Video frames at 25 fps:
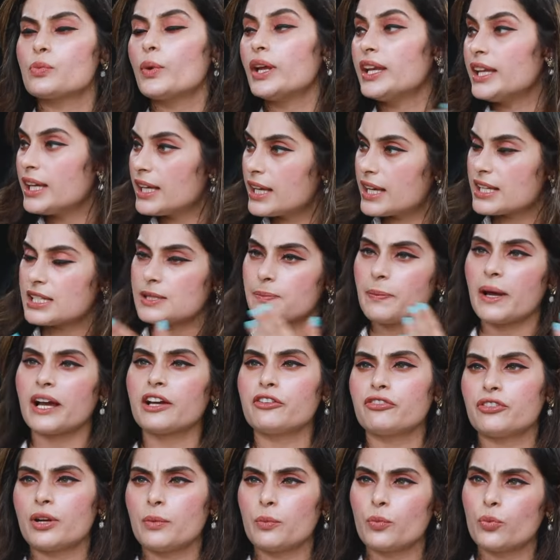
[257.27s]
When he gets
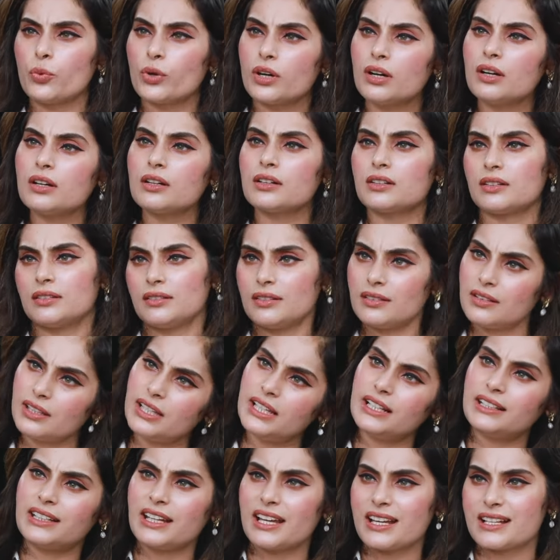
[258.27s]
back from work,
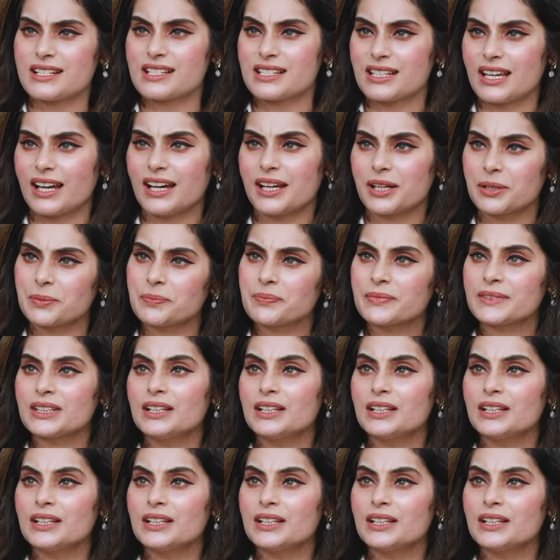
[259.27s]
he takes care.